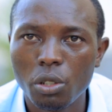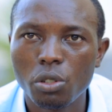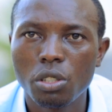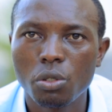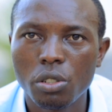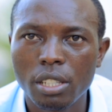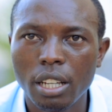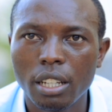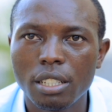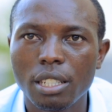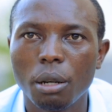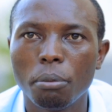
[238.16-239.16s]
used to send
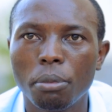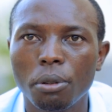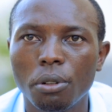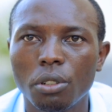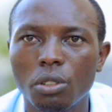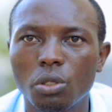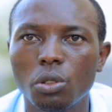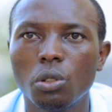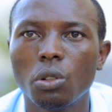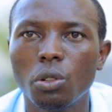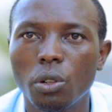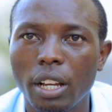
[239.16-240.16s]
sample to
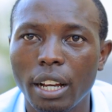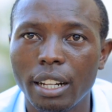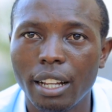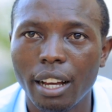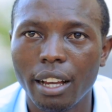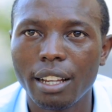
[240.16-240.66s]
Uganda